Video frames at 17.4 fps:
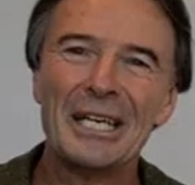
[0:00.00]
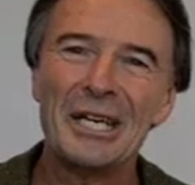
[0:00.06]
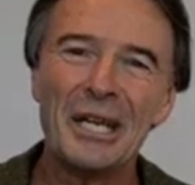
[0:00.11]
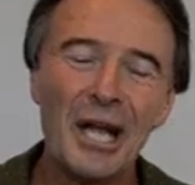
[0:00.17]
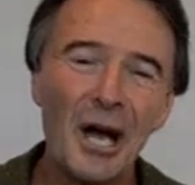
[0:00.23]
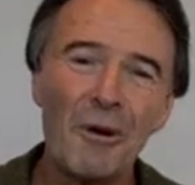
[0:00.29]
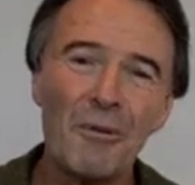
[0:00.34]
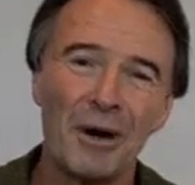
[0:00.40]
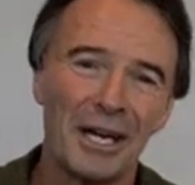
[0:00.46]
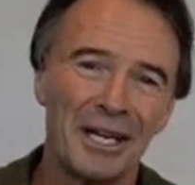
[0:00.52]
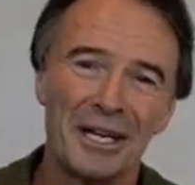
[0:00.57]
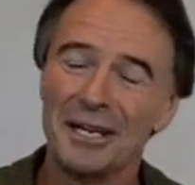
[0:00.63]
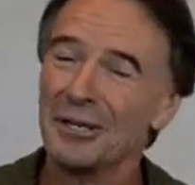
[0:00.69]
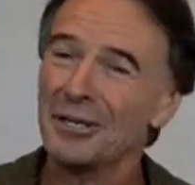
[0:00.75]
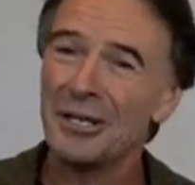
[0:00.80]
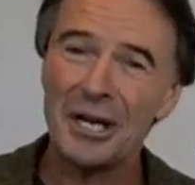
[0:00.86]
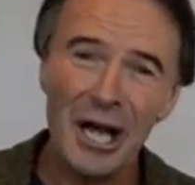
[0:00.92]

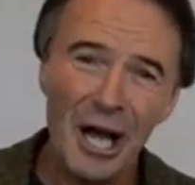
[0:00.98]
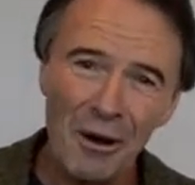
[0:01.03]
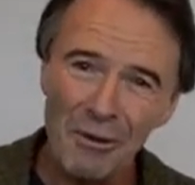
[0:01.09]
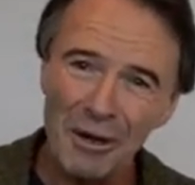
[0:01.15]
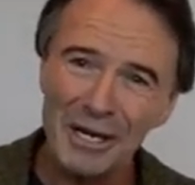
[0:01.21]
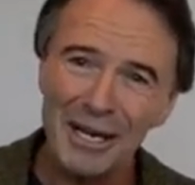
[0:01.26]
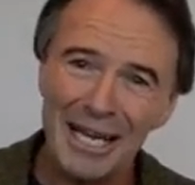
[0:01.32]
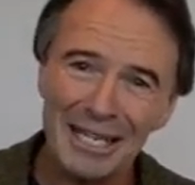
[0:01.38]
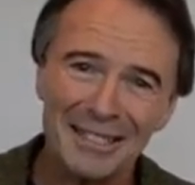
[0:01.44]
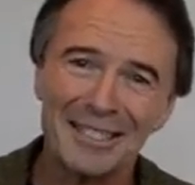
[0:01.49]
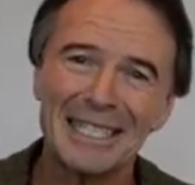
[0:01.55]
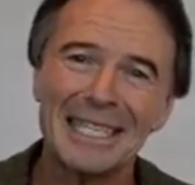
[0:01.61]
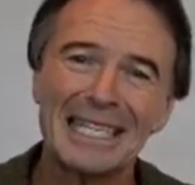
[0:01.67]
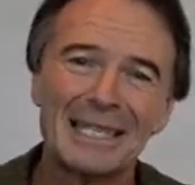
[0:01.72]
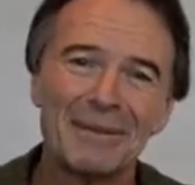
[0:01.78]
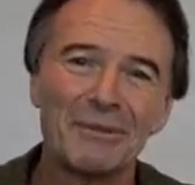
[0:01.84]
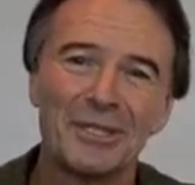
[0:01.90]
No one likes
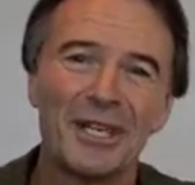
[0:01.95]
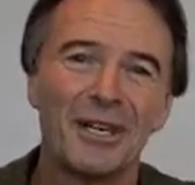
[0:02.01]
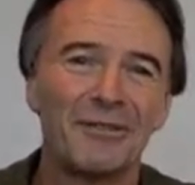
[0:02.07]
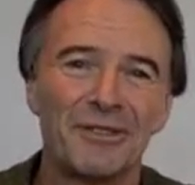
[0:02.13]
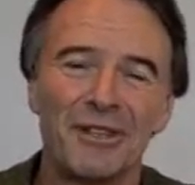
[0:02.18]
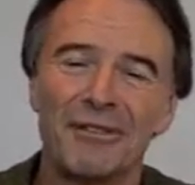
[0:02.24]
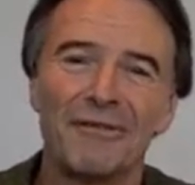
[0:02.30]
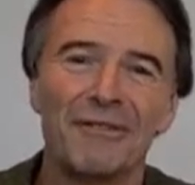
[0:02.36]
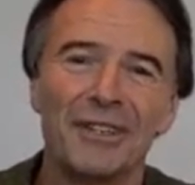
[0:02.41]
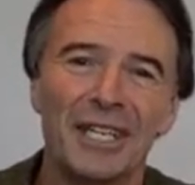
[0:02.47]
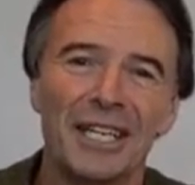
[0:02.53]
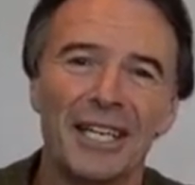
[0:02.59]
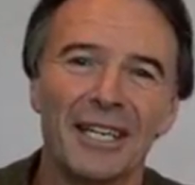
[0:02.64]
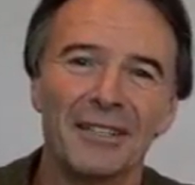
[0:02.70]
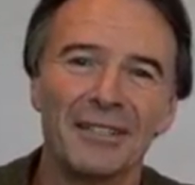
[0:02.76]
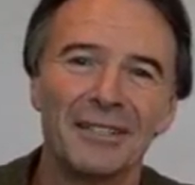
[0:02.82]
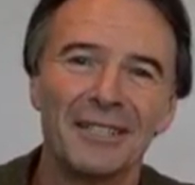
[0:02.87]
seeing themselves on
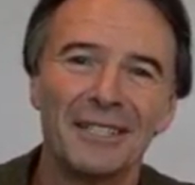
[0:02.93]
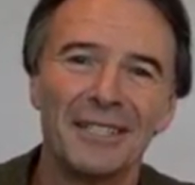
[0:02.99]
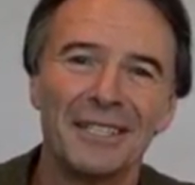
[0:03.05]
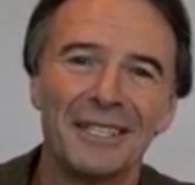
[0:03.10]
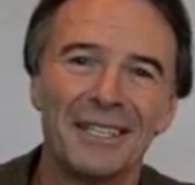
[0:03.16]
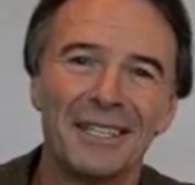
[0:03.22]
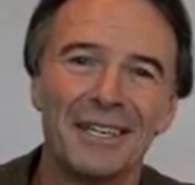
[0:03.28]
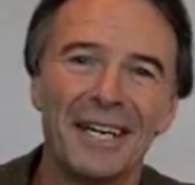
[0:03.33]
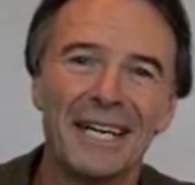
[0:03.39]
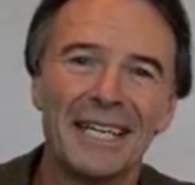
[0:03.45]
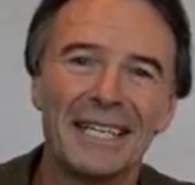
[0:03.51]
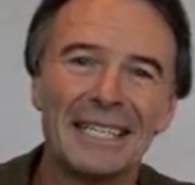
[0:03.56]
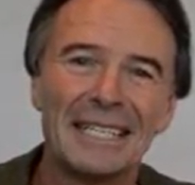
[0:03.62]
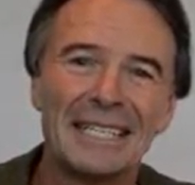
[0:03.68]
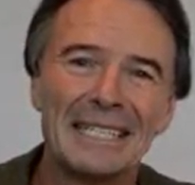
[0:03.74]
video, all right?